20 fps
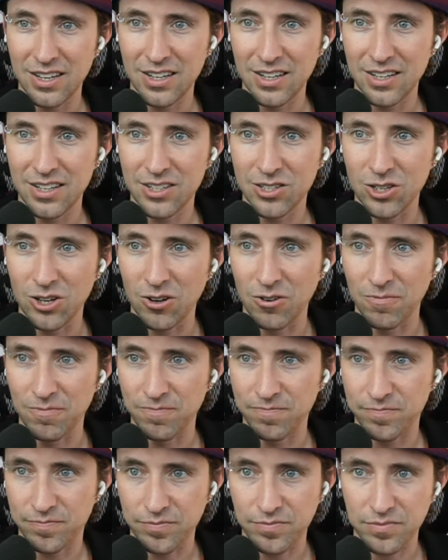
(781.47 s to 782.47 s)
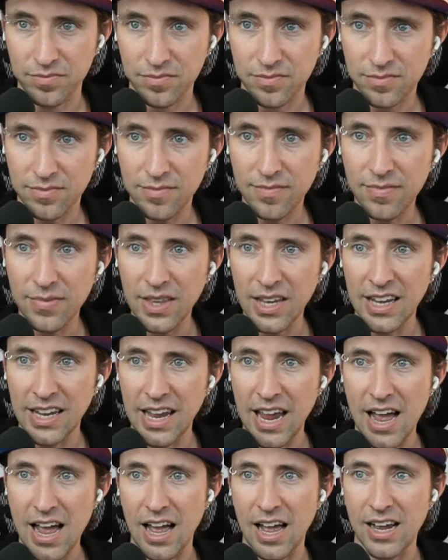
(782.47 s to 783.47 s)
So
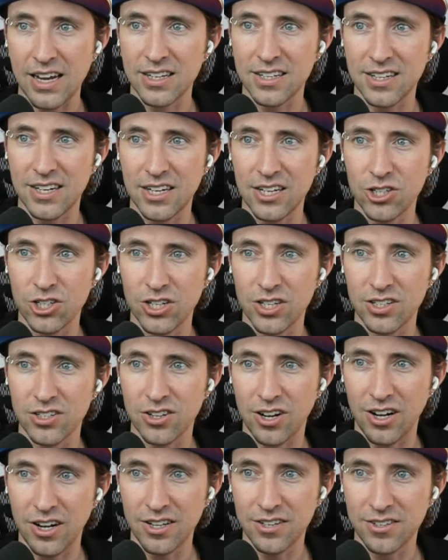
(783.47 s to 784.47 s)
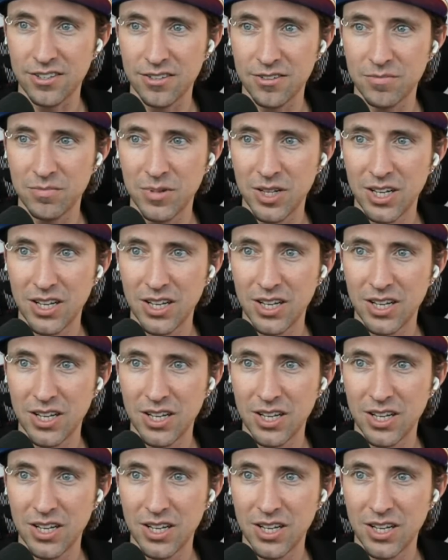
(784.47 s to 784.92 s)
yeah, Hex Tangent is awesome.